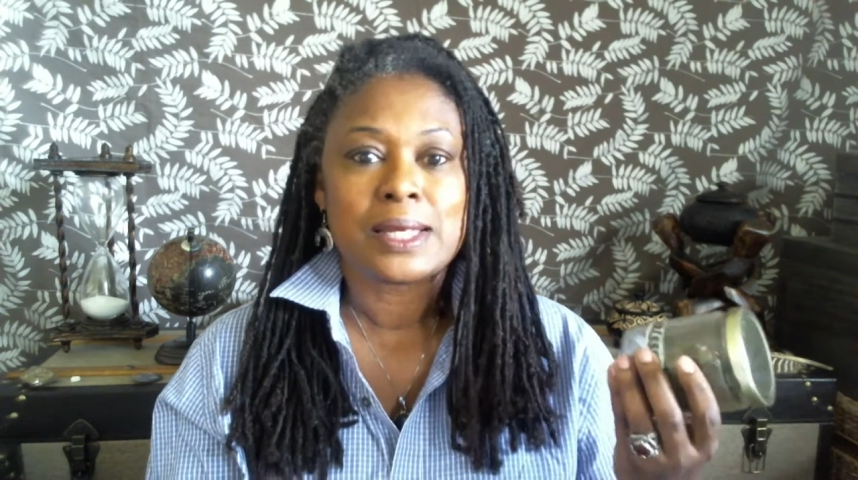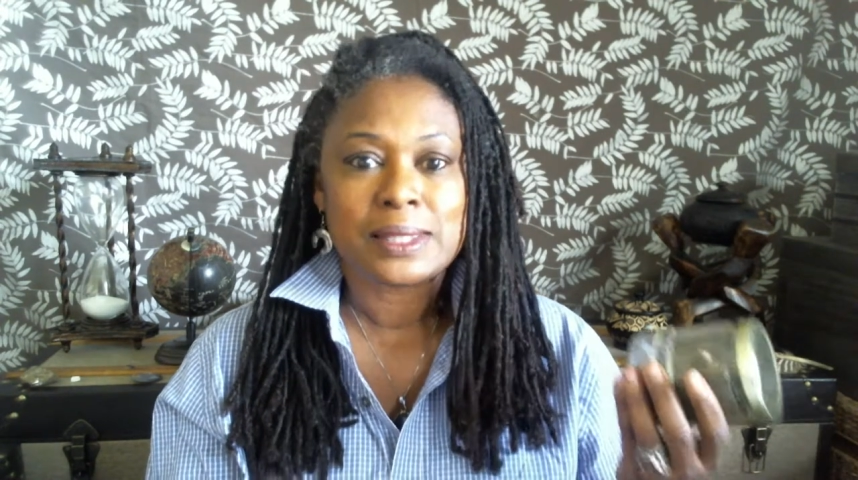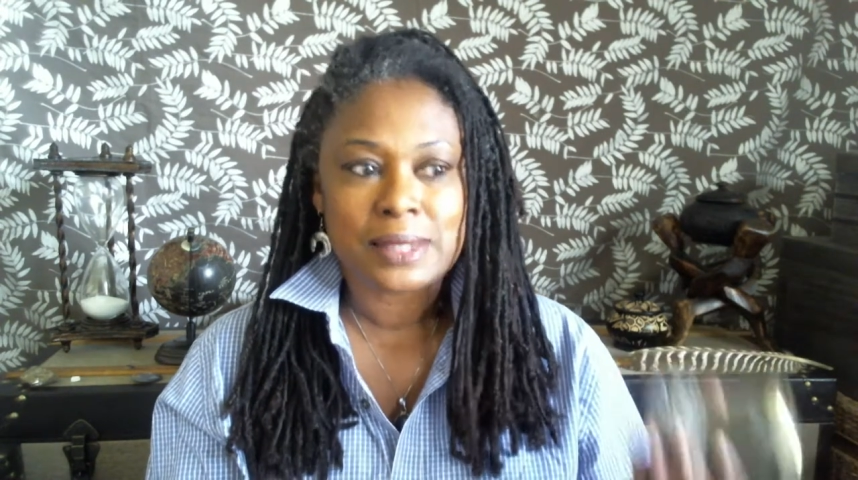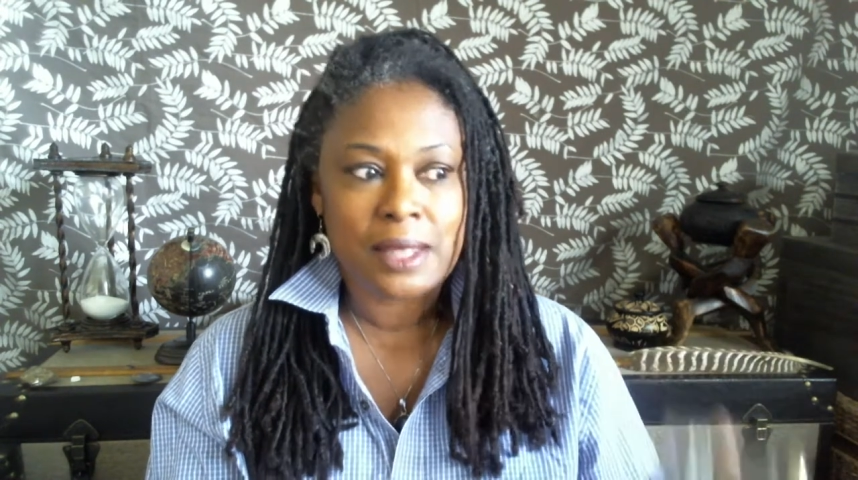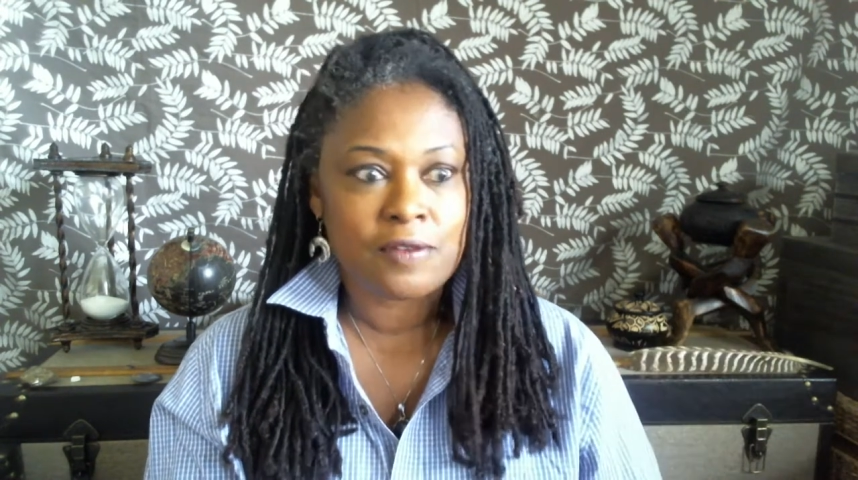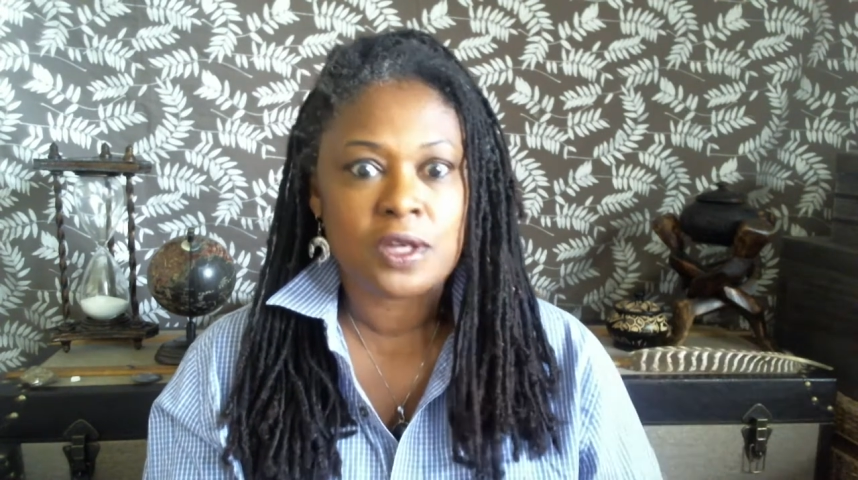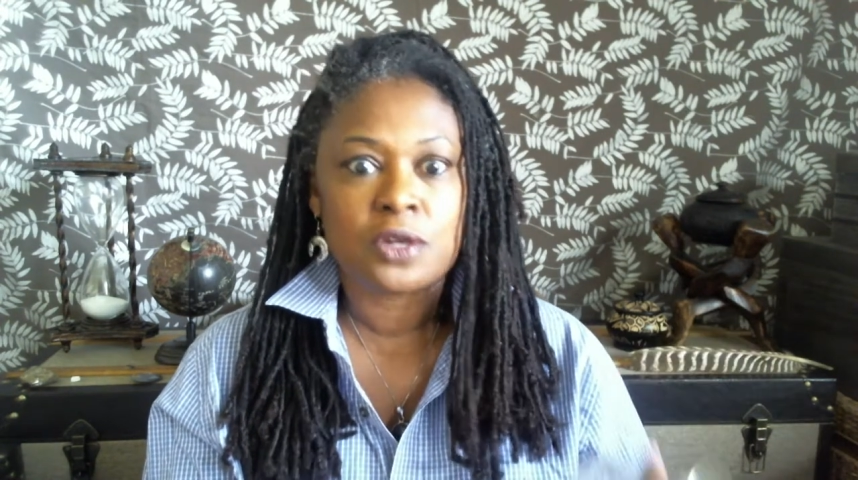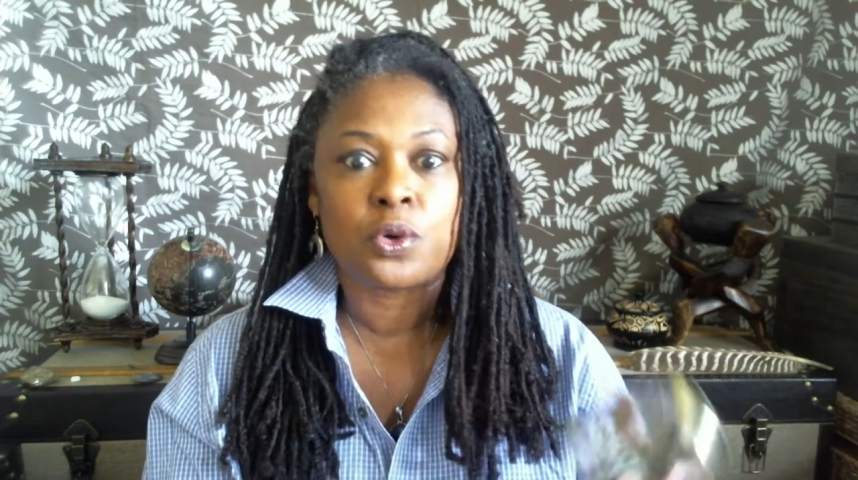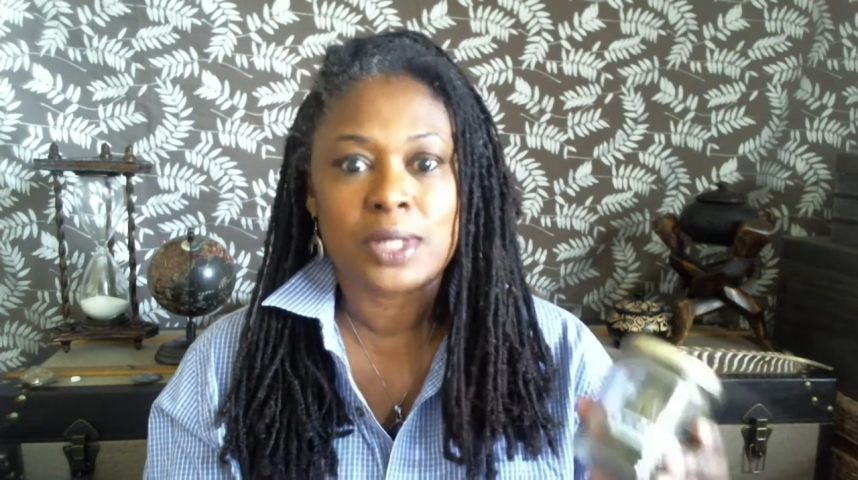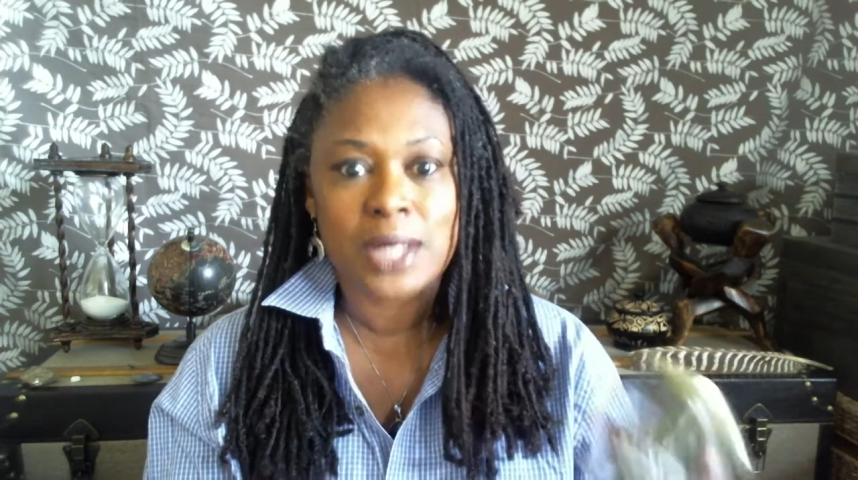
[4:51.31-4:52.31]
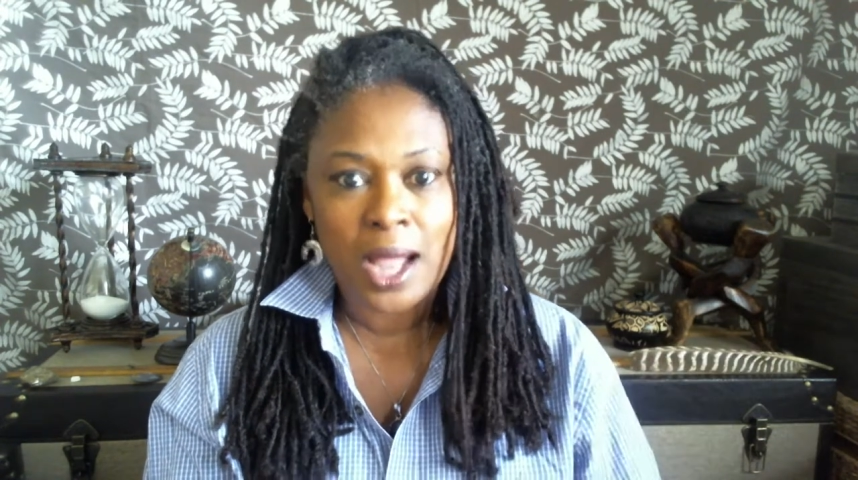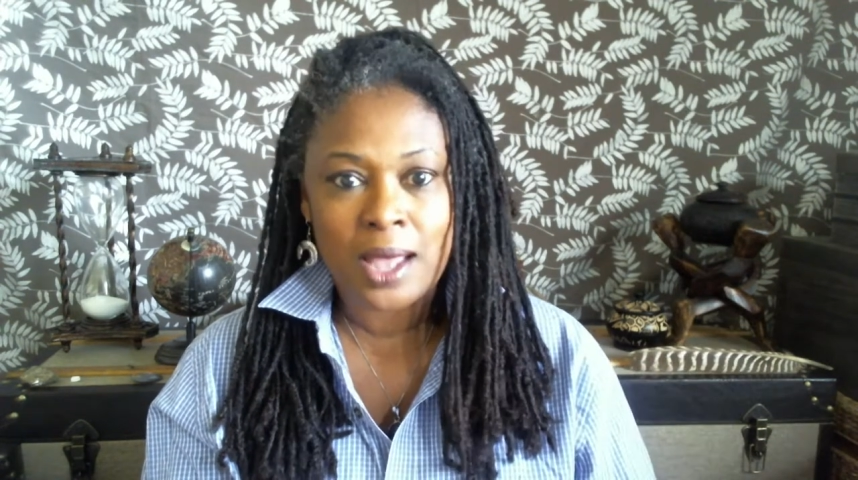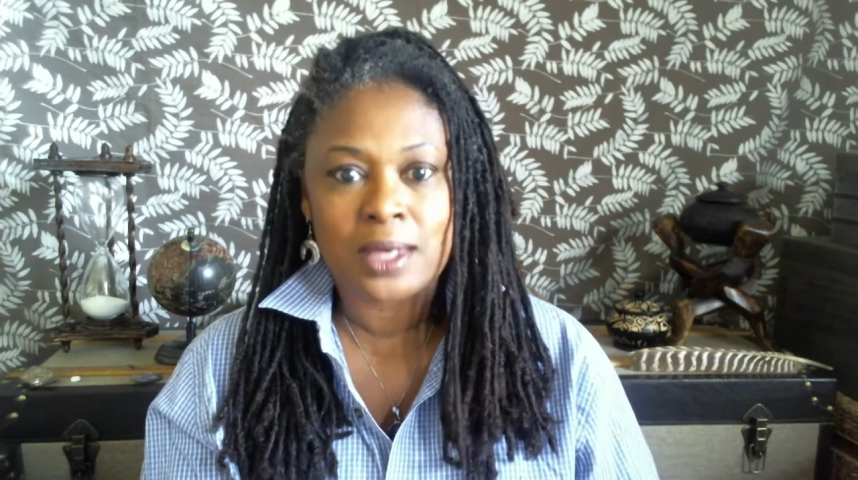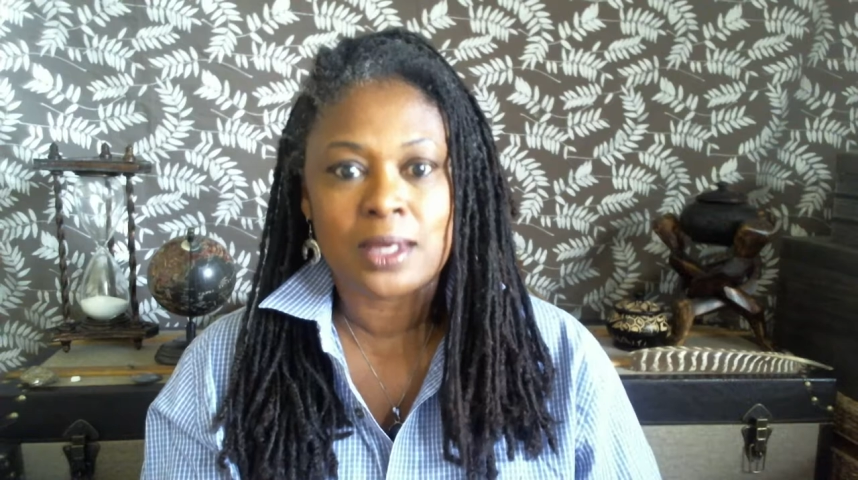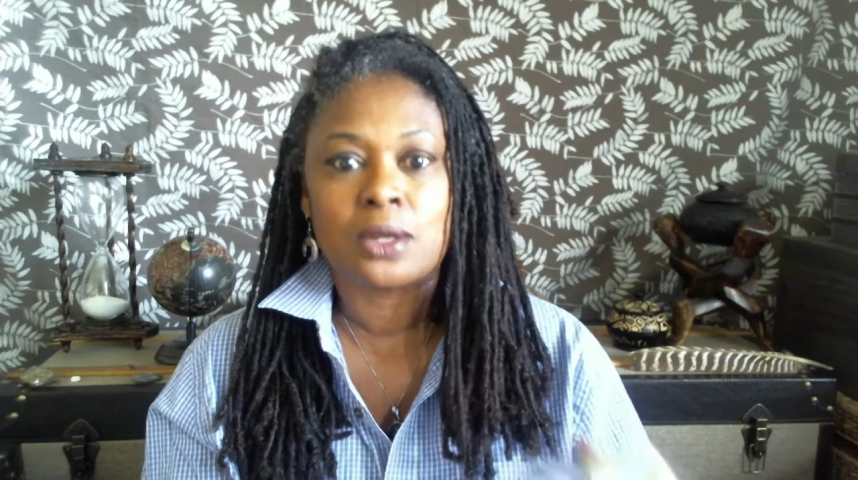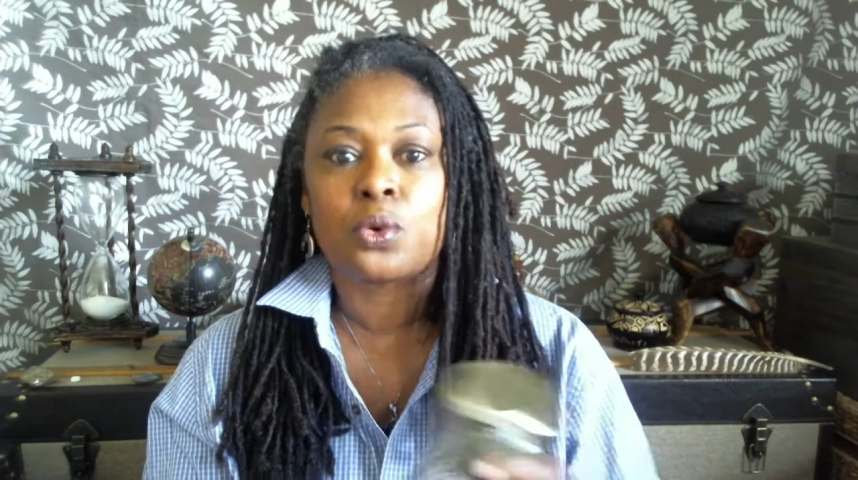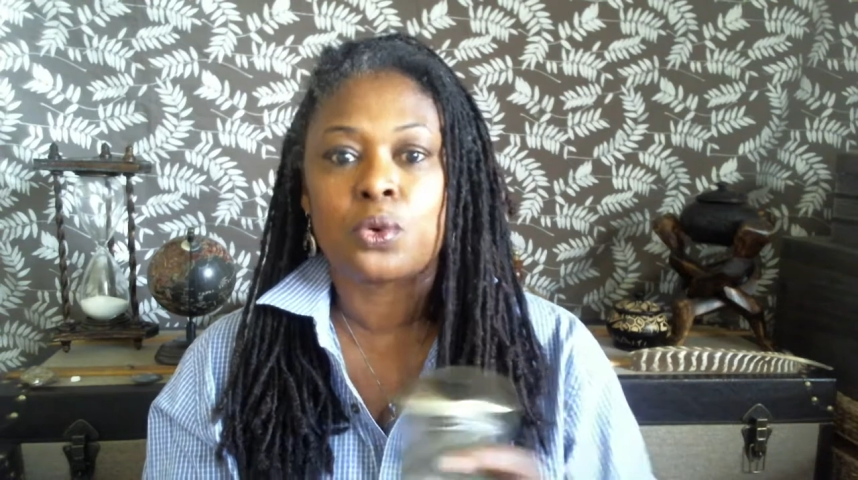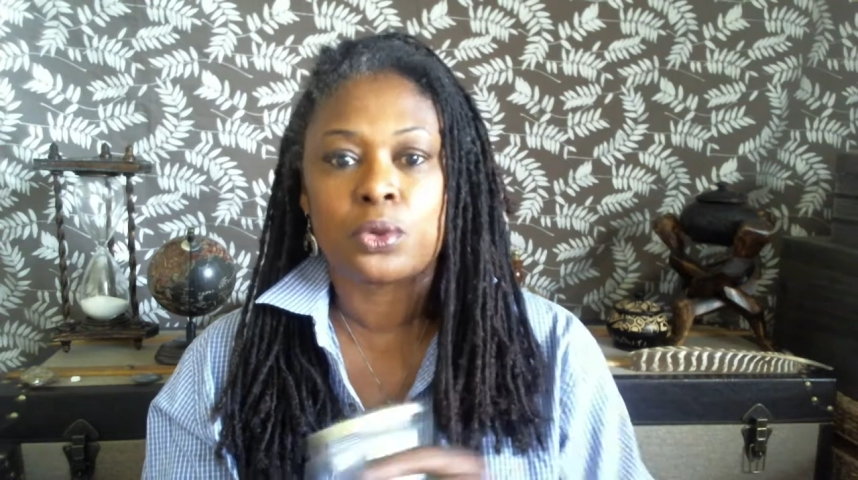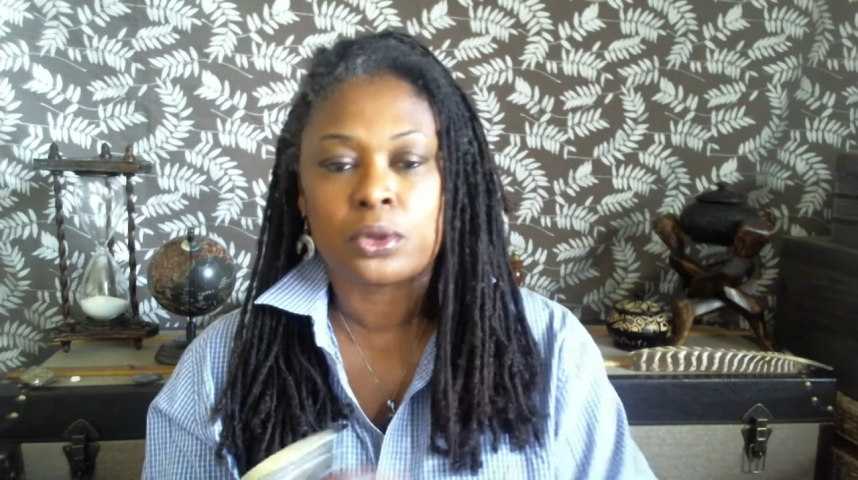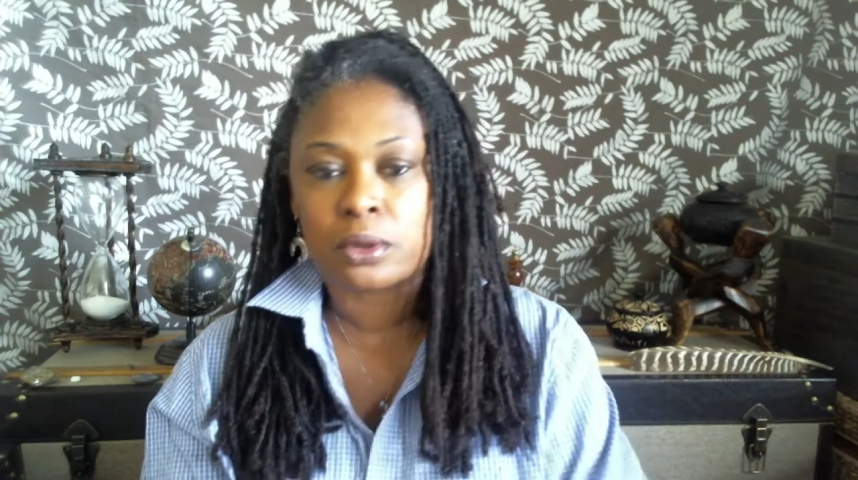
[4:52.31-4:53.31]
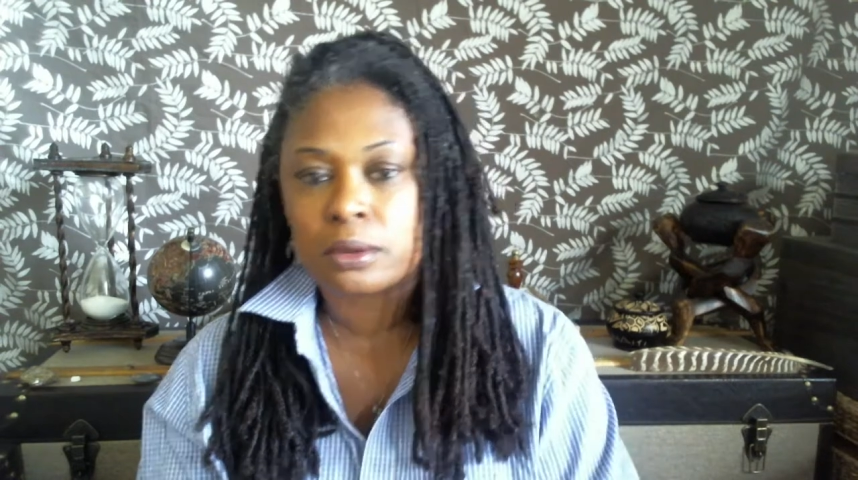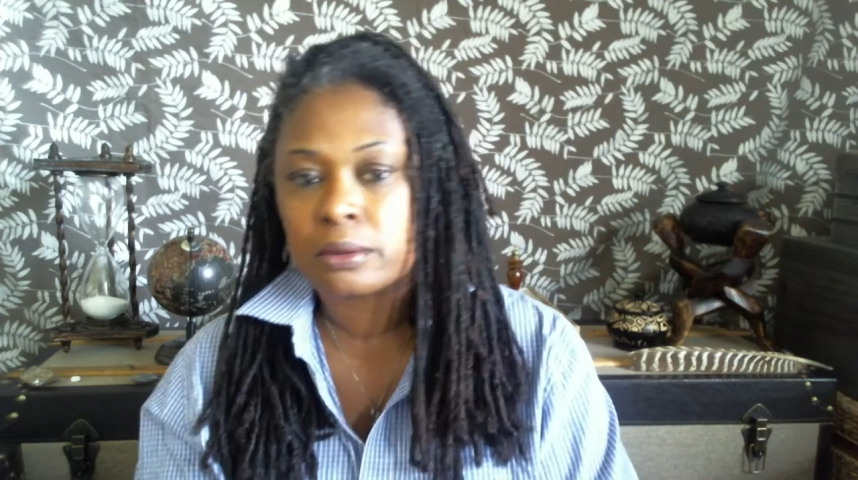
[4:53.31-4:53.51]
7 or 9 or